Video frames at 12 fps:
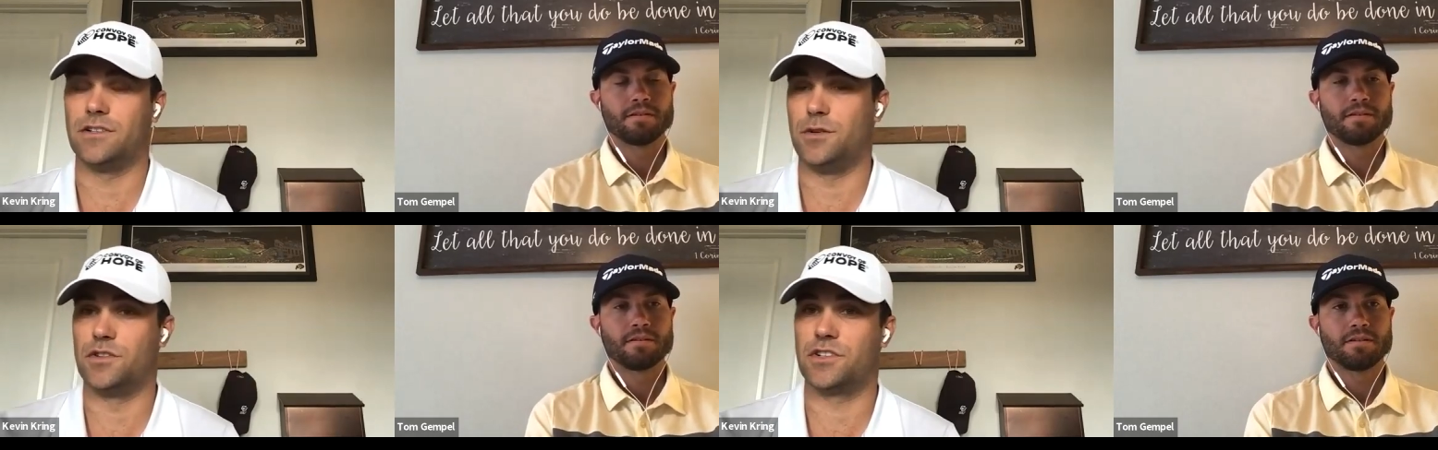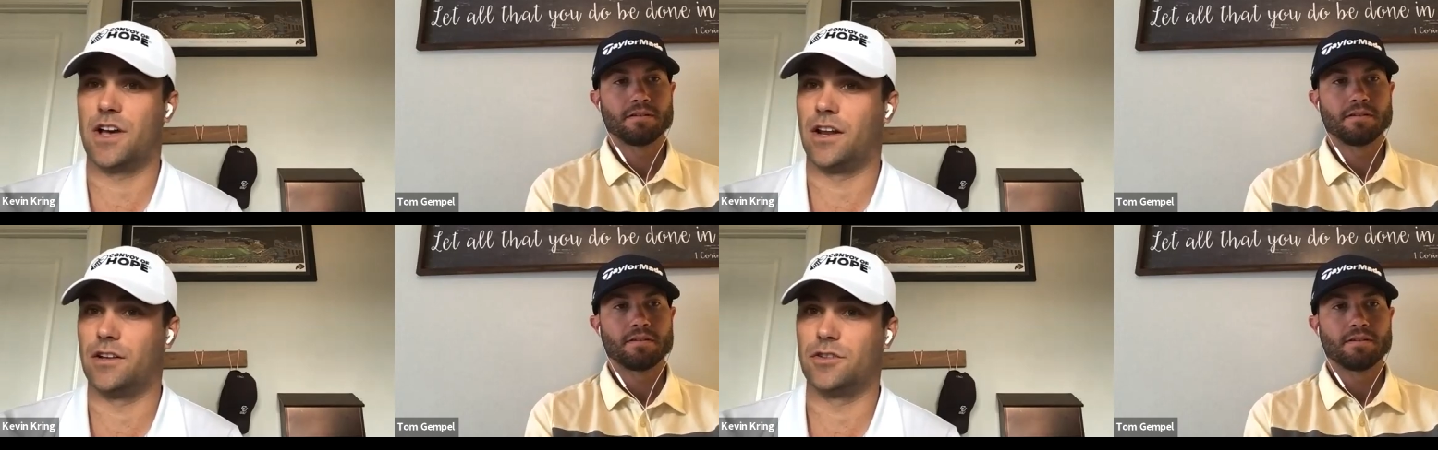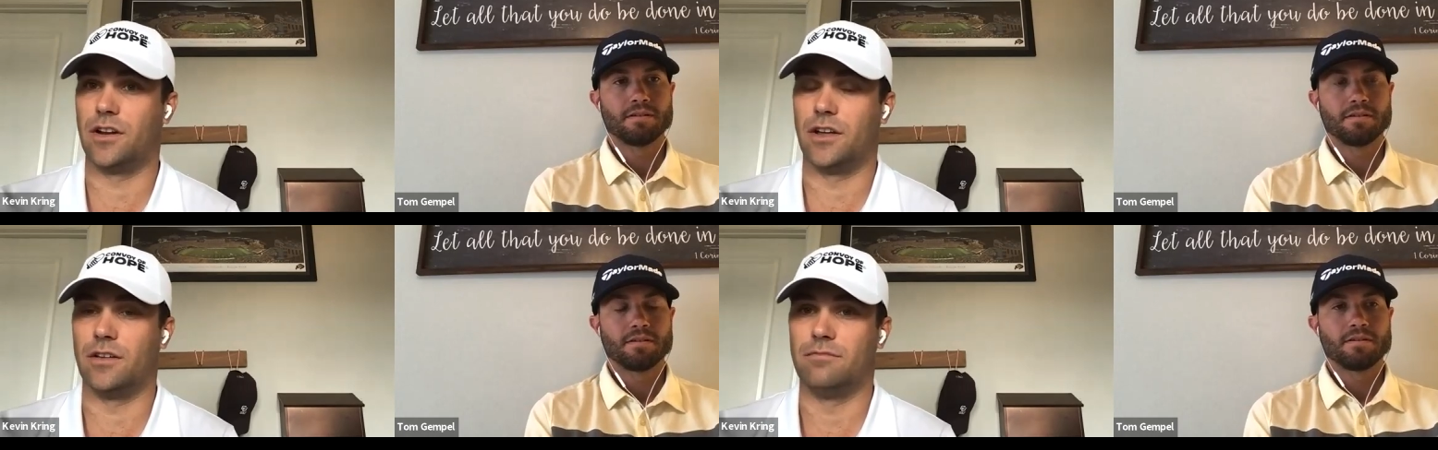Speaker 1: Did you just kind of
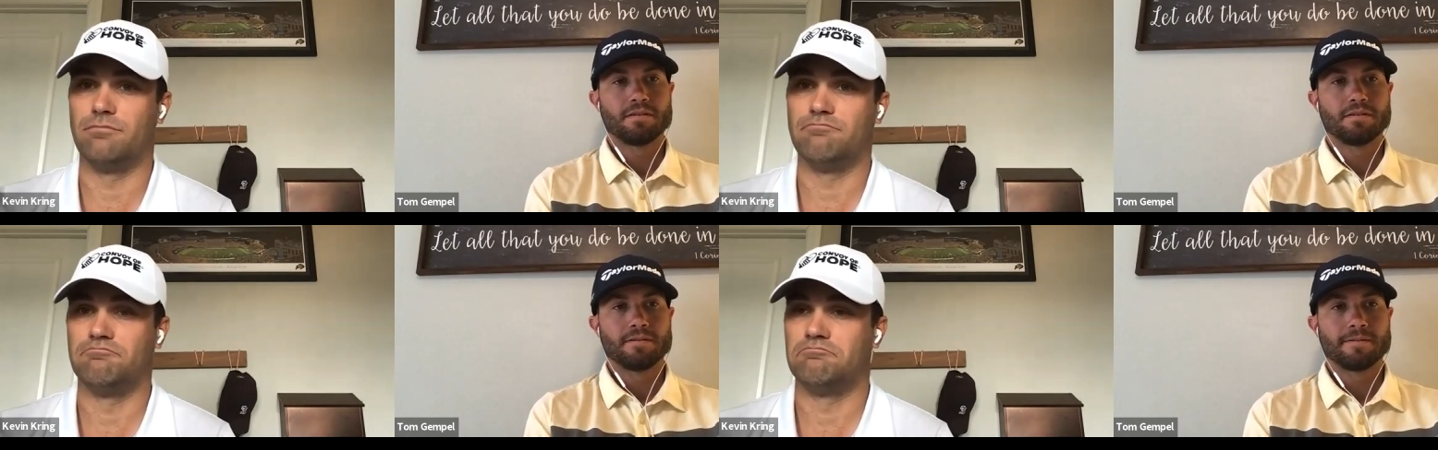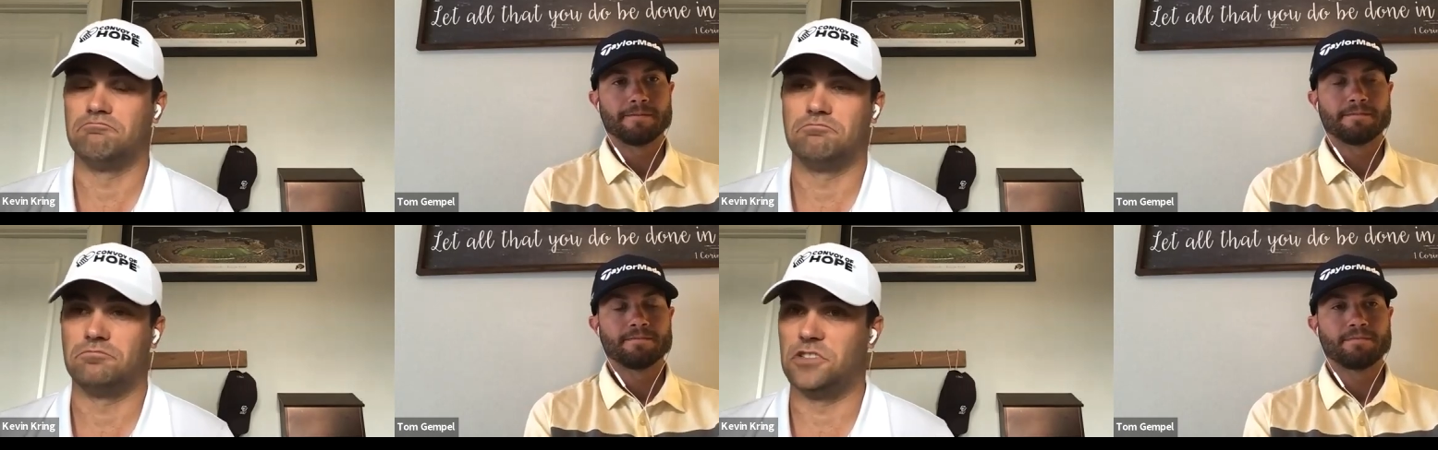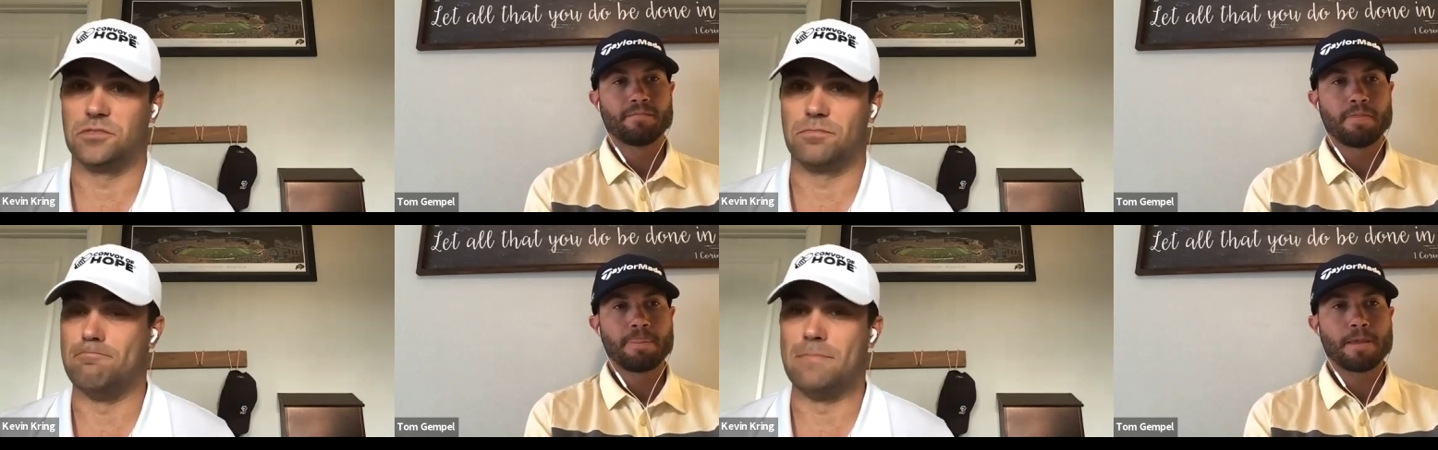try to
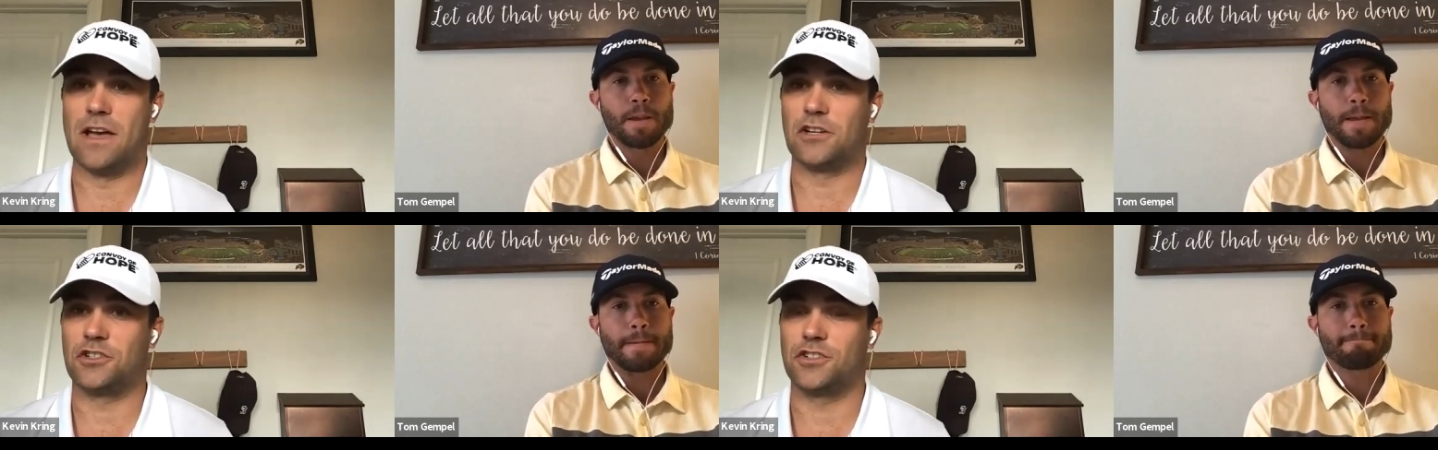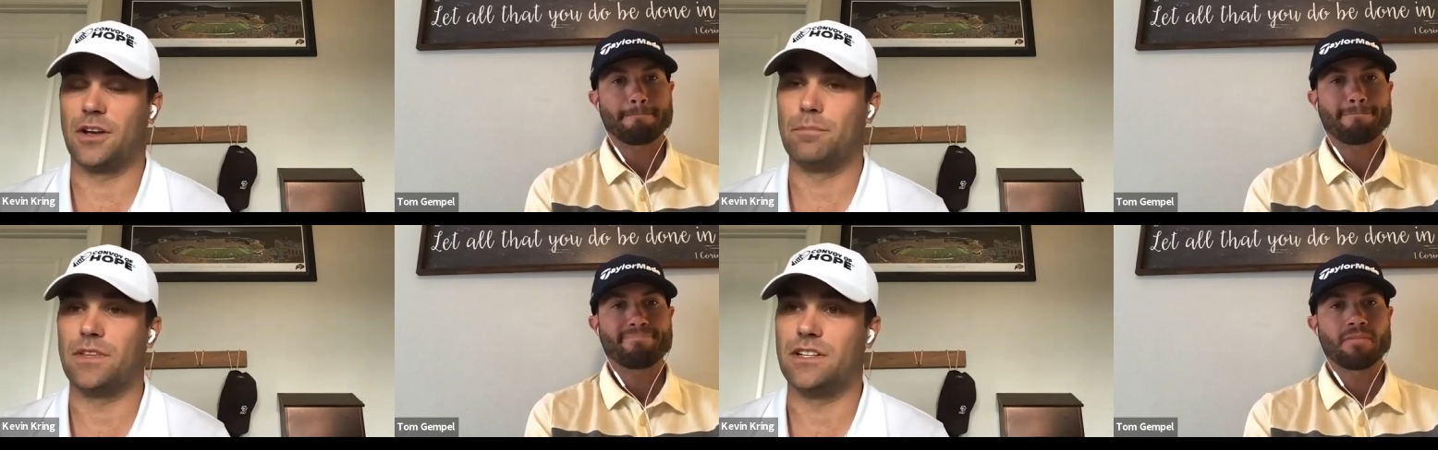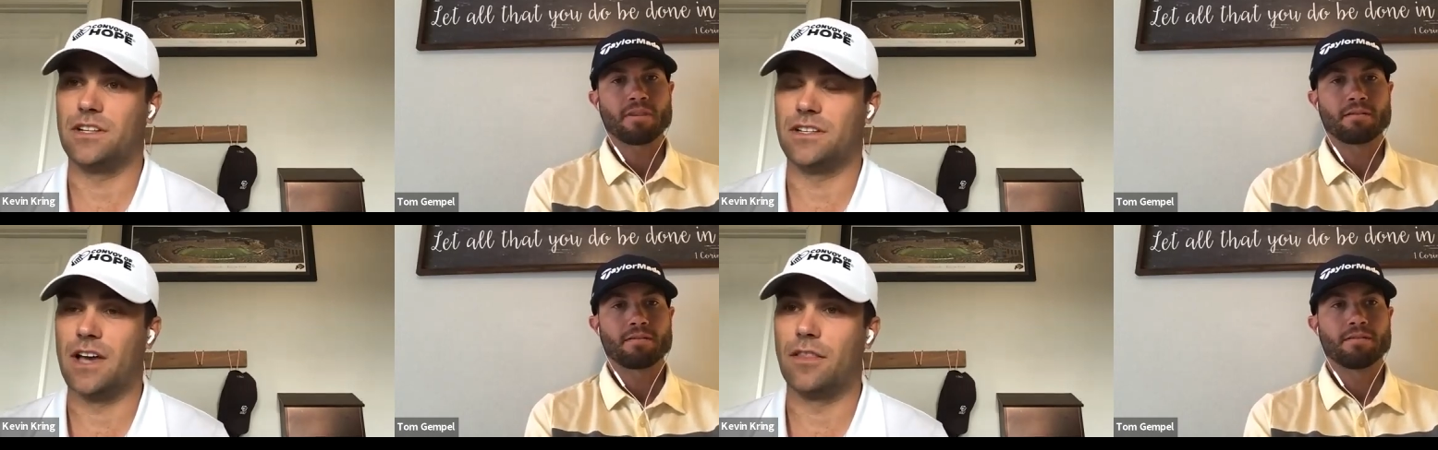just mesh
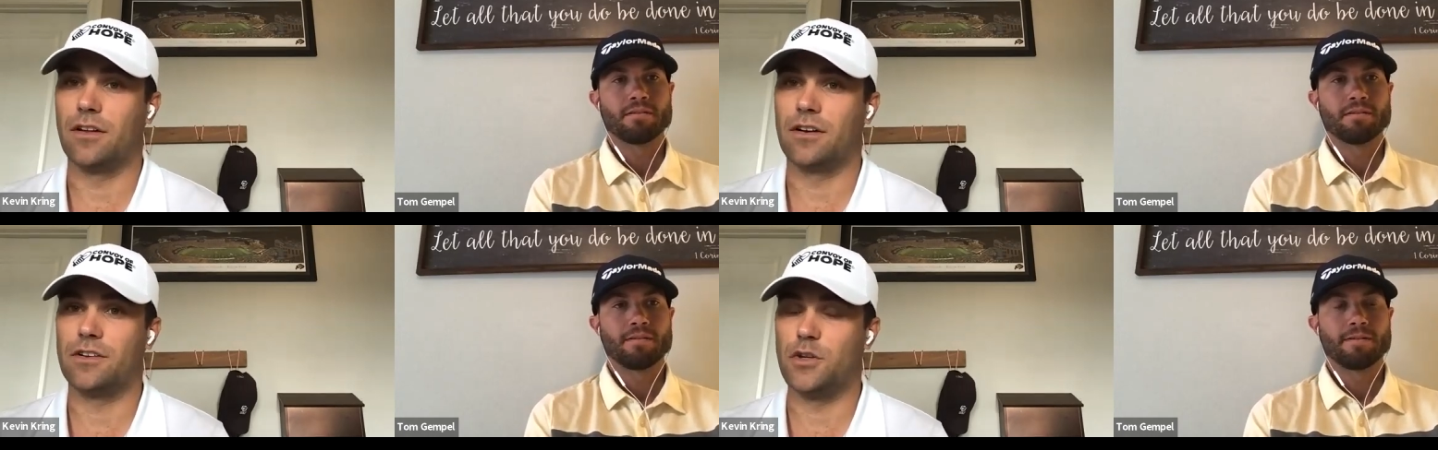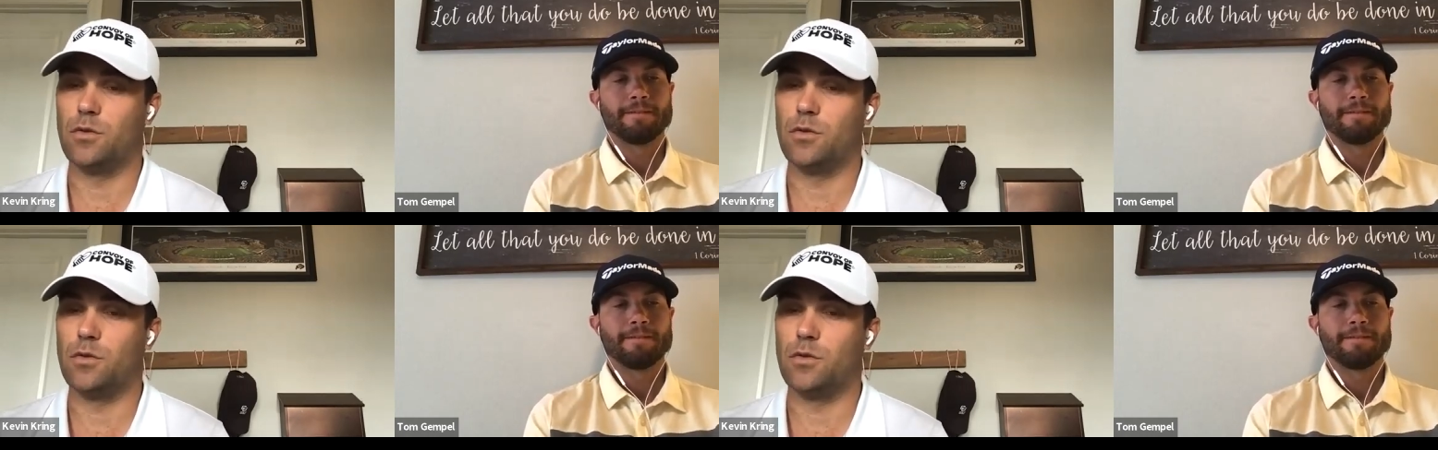something together?